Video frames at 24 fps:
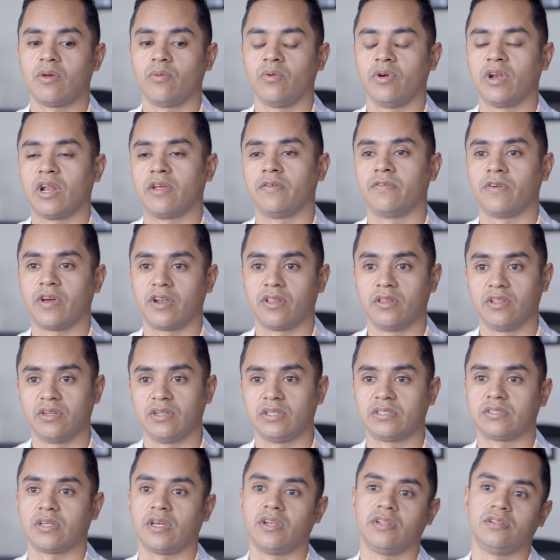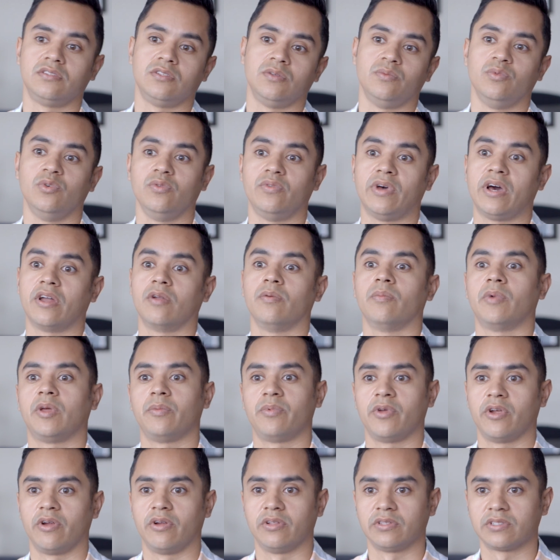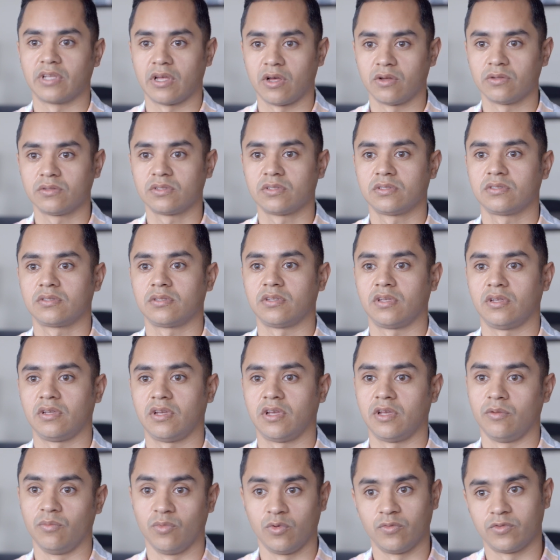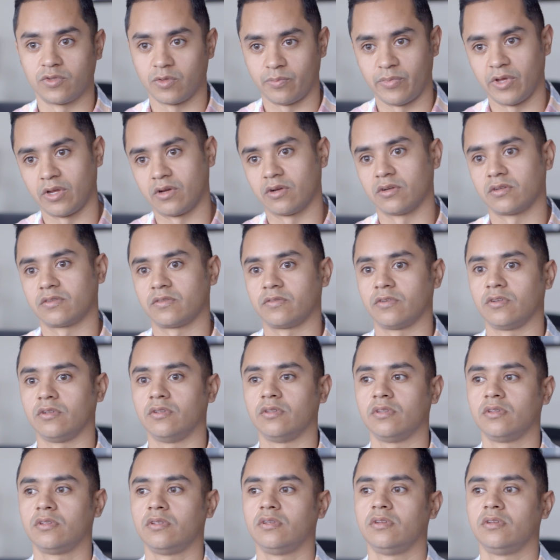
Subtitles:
when I finally decided to move out of my parents' house and move to Bakersfield.